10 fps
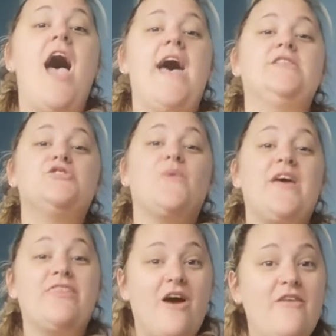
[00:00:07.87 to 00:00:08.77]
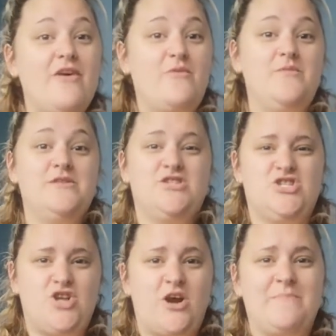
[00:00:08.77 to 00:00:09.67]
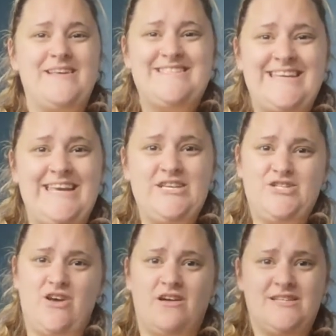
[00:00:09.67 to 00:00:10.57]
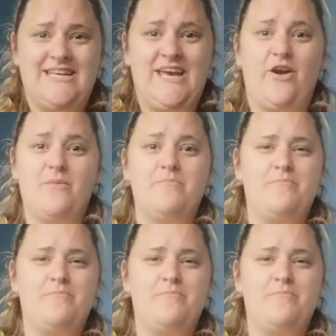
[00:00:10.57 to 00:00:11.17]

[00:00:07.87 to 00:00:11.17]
And so I thought that we would start by singing a song to get our